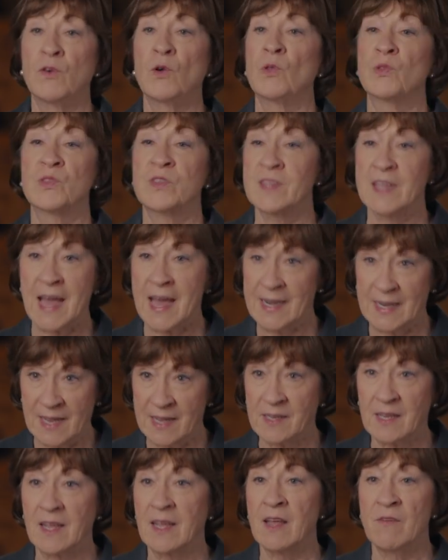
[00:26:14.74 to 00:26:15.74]
full
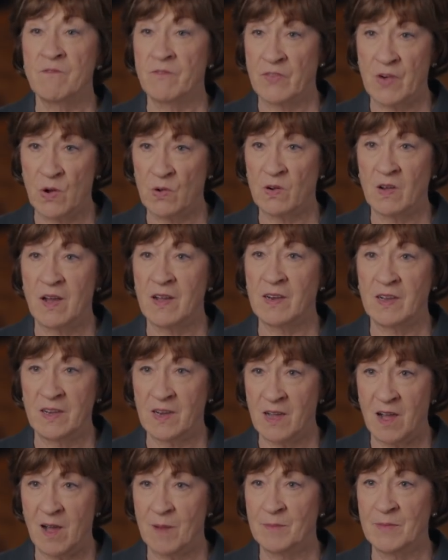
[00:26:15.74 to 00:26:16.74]
Senate can vote on a
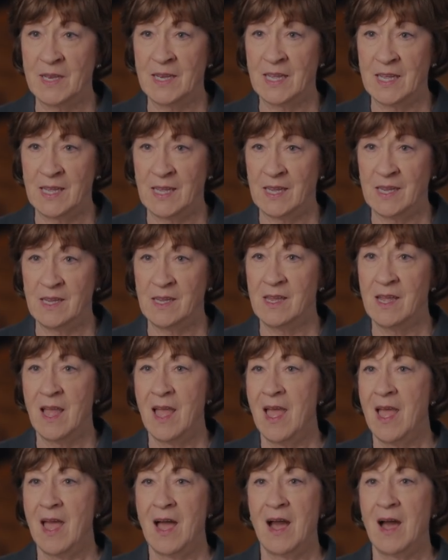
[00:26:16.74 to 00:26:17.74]
nominee,
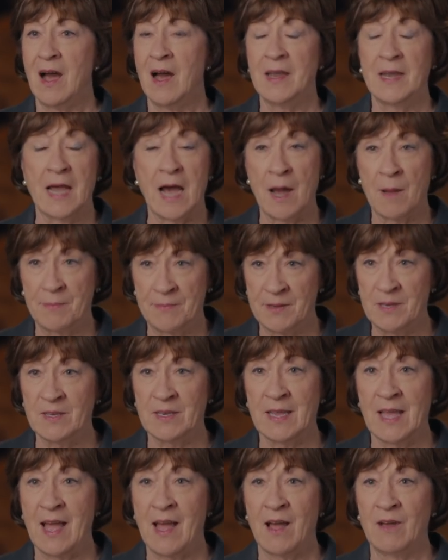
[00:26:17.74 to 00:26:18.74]
an up
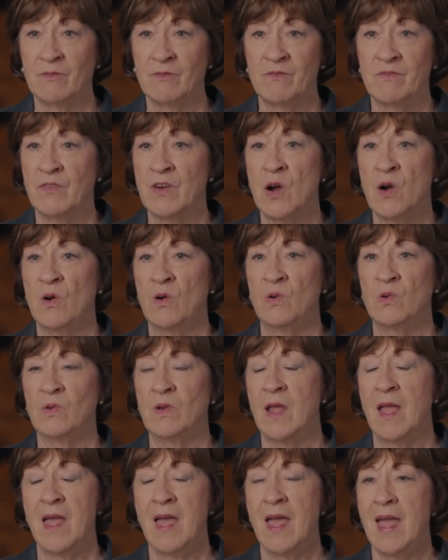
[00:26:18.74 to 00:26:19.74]
and down
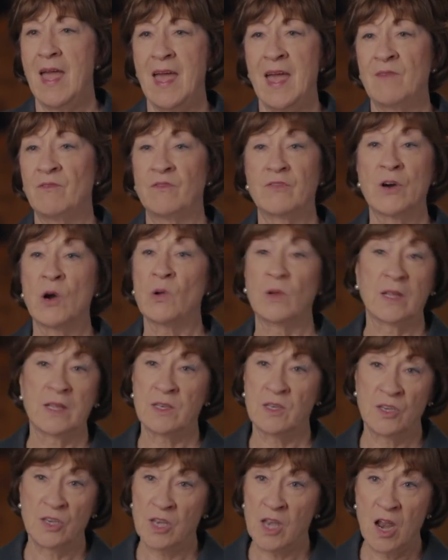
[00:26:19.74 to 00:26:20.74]
vote, and
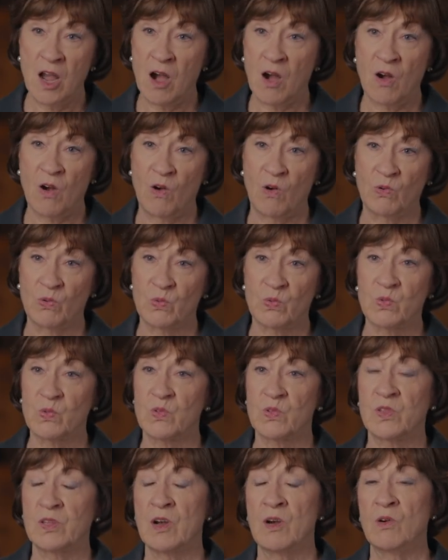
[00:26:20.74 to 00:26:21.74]
voted no.
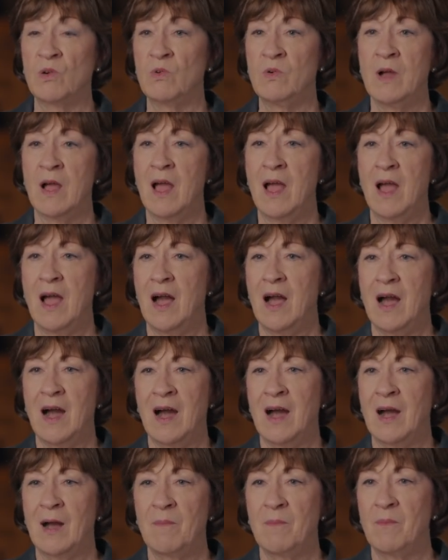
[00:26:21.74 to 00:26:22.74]
So
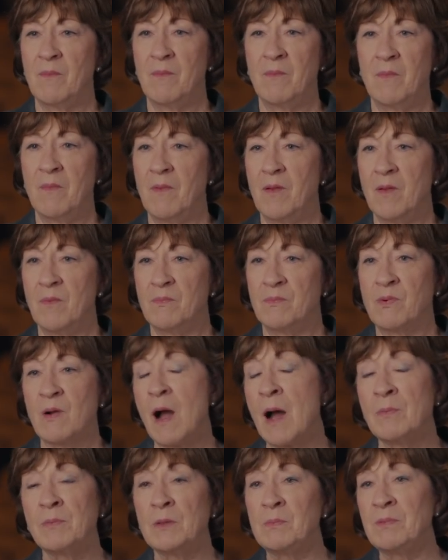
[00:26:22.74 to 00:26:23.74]

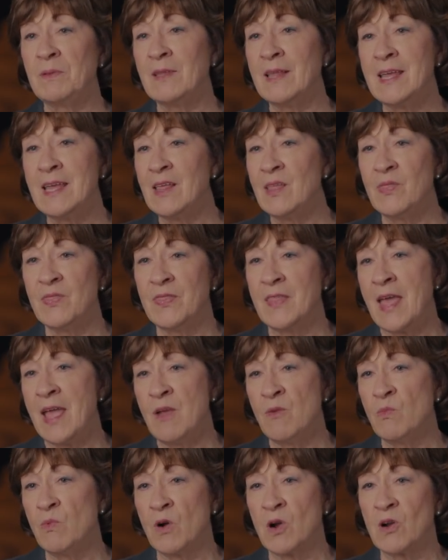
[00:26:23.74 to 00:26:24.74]
probably
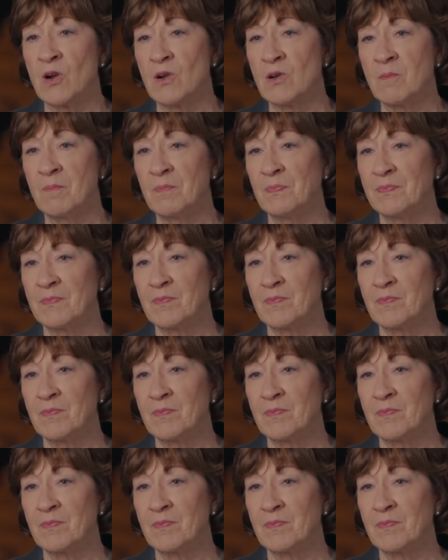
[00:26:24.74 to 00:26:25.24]
they were